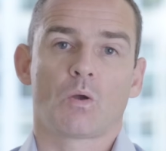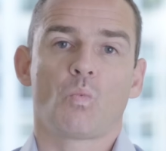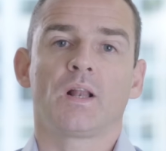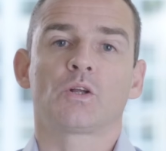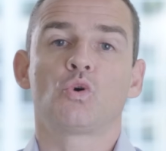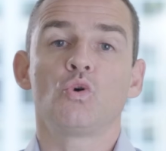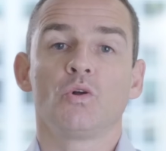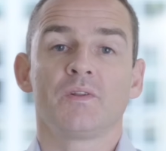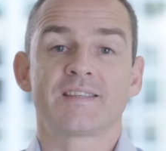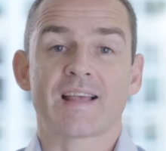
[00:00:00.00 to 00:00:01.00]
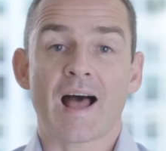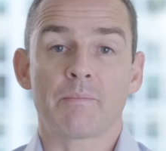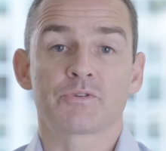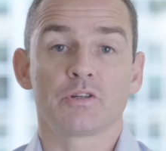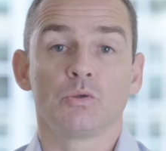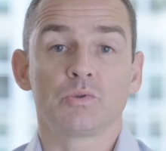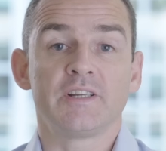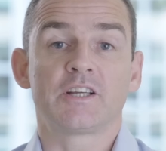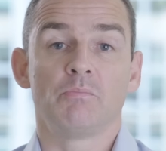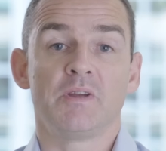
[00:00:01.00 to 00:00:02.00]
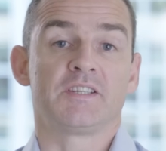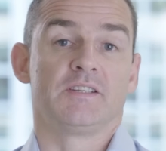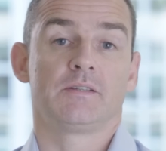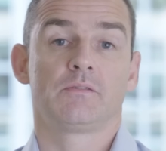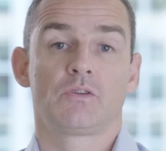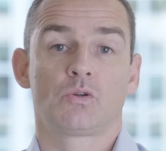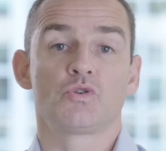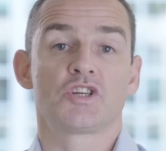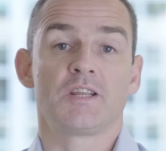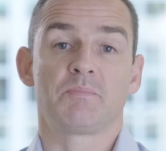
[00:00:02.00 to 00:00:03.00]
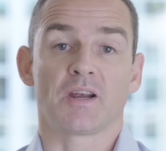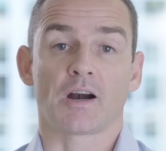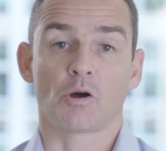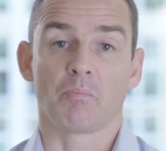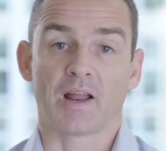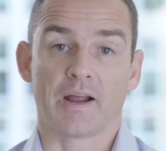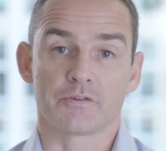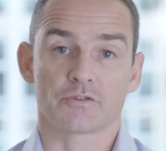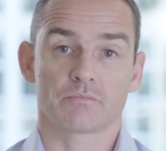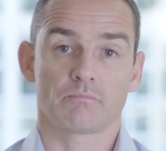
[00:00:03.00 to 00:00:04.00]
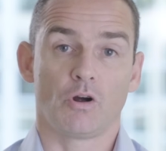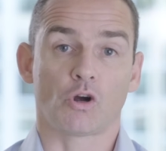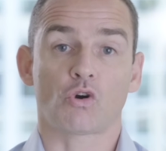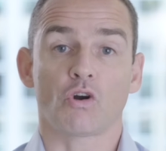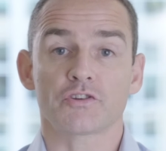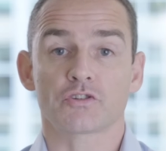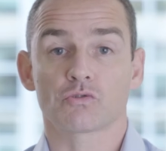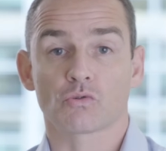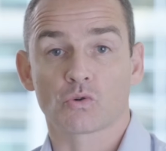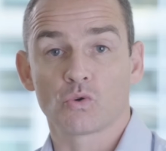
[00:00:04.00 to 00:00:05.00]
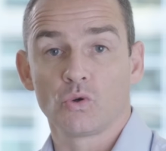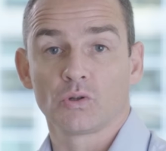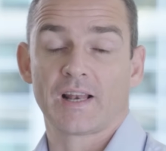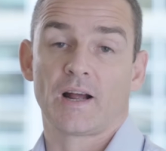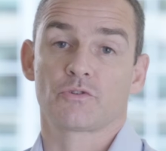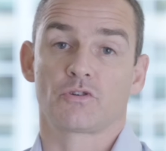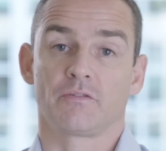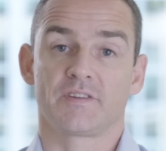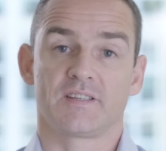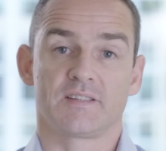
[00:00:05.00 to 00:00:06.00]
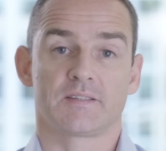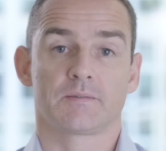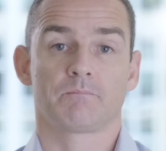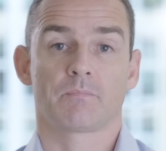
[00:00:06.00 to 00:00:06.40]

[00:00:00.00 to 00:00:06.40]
Well, Google is absolutely committed to G D P R compliance across Google Cloud Services.